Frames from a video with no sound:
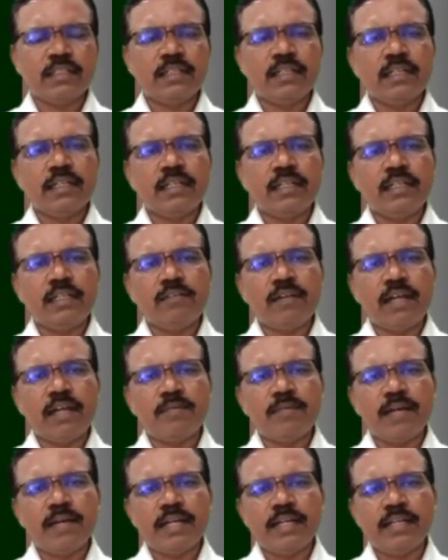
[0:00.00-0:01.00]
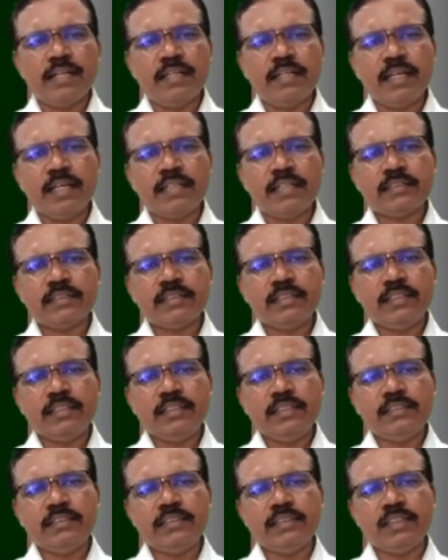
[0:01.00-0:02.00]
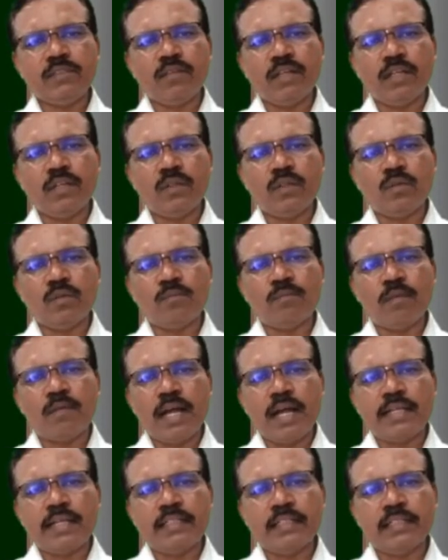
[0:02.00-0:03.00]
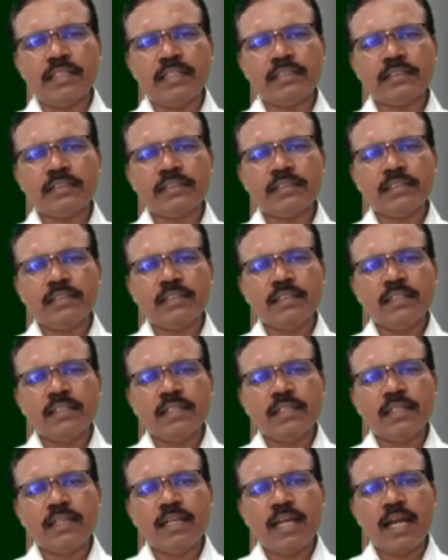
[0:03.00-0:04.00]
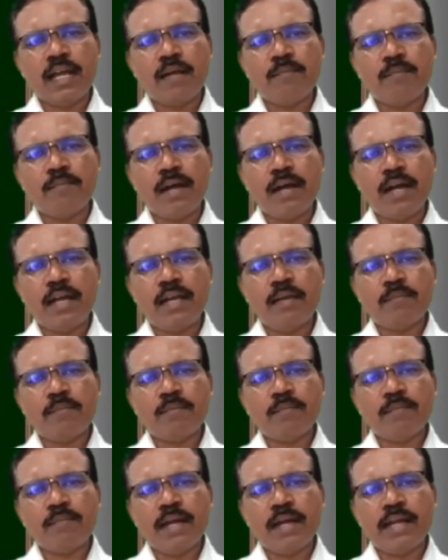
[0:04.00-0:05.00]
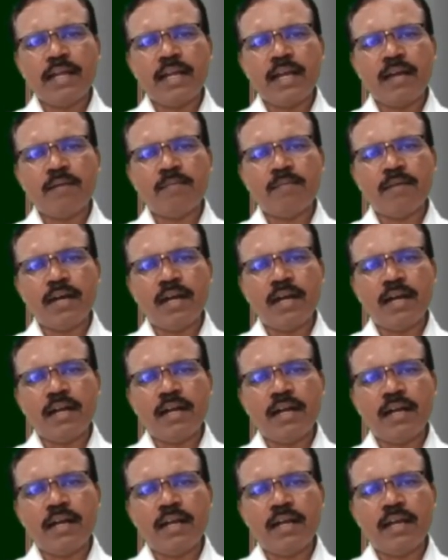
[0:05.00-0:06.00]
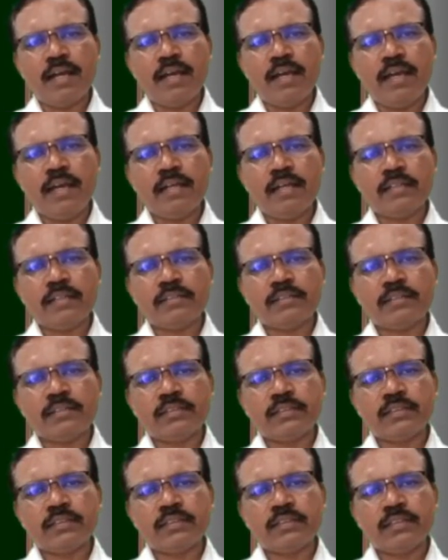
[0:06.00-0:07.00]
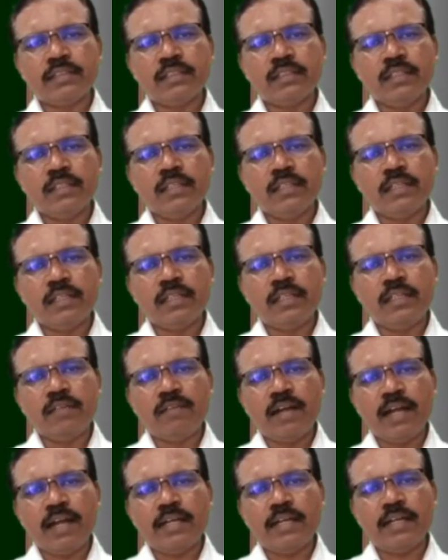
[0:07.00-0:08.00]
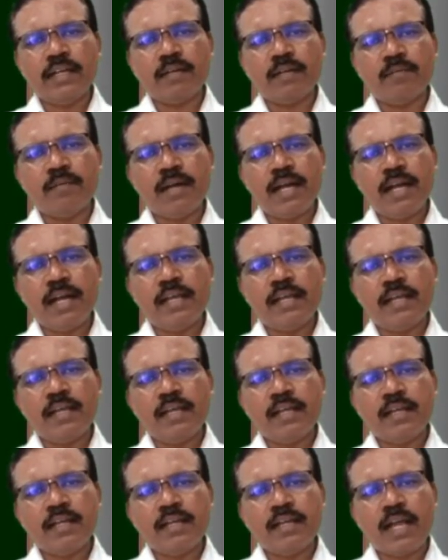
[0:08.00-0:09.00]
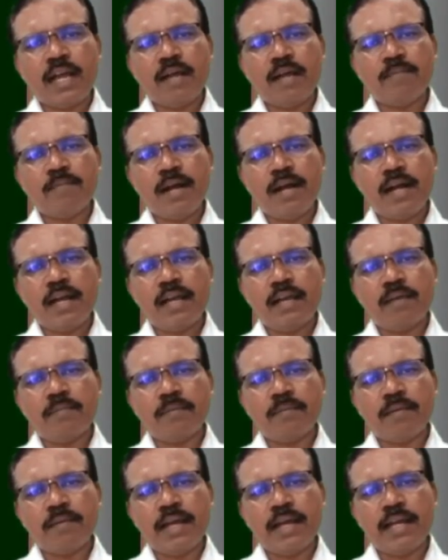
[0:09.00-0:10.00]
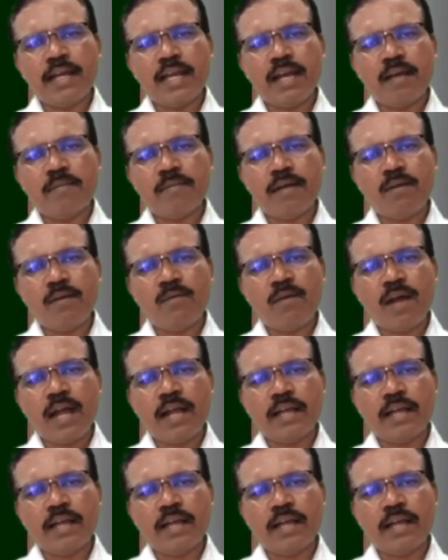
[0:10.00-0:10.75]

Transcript: Dy by dx is equal to minus dabba f by dabba x divided by dabba f by dabba y.